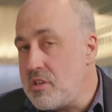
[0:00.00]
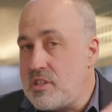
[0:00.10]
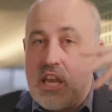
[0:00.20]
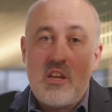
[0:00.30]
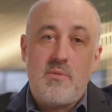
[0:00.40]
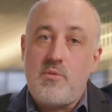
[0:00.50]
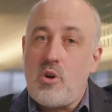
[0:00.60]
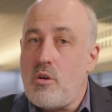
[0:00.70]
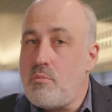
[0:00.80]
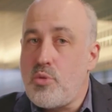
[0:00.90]
data
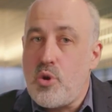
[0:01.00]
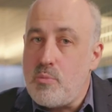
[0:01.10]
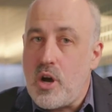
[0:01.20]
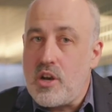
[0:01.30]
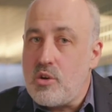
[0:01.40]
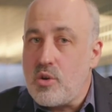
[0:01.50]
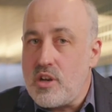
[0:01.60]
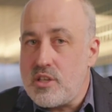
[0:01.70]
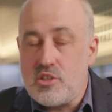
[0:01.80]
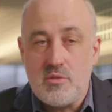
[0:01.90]
from third-party
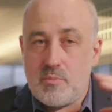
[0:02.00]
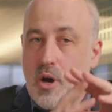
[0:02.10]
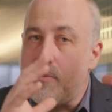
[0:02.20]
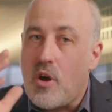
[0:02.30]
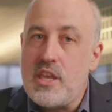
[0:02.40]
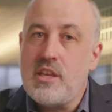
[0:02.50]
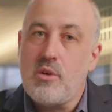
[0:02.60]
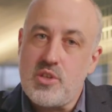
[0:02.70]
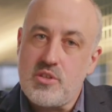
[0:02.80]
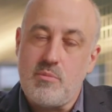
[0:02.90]
organizations, part of our
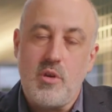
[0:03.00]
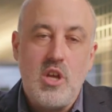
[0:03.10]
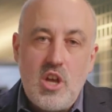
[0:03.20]
ecosystem.